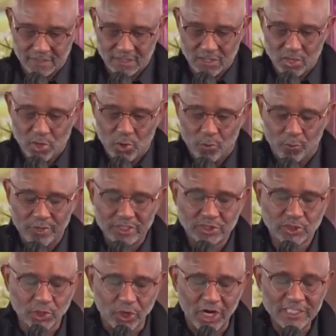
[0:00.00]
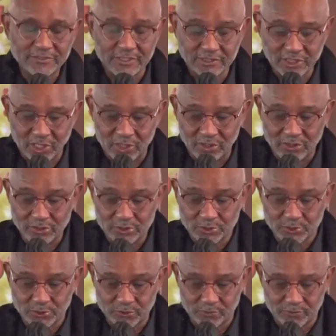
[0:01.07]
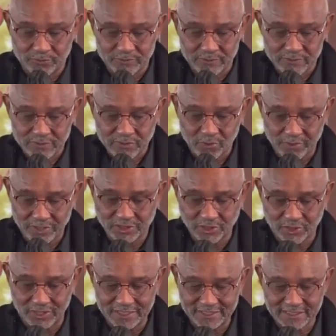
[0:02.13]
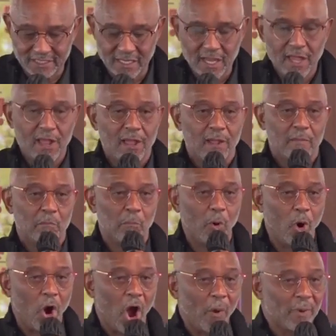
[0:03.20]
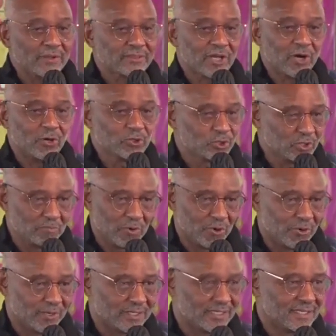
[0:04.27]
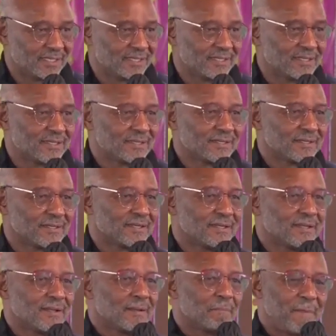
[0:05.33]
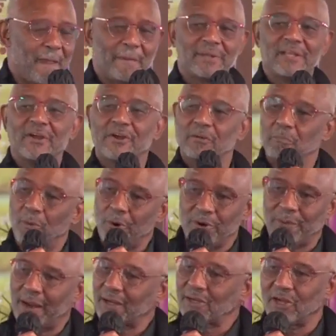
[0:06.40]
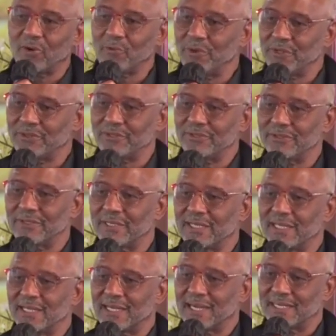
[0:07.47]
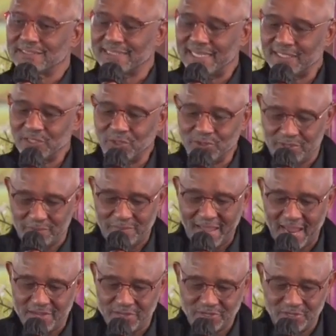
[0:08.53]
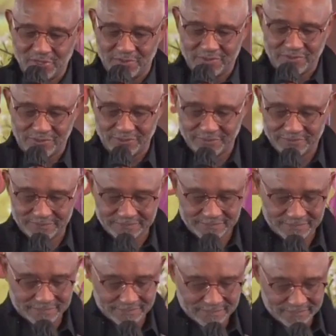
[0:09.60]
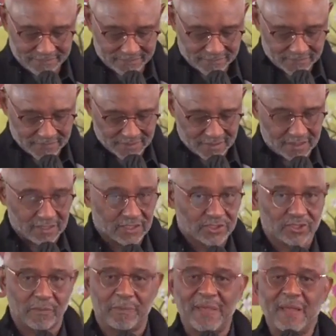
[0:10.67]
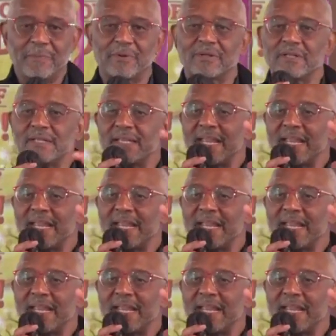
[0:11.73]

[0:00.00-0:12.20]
rejoice at those who, who rejoice, mourn with those who mourn. People there can mourn right along with you because they know the pain you're going through. So people, never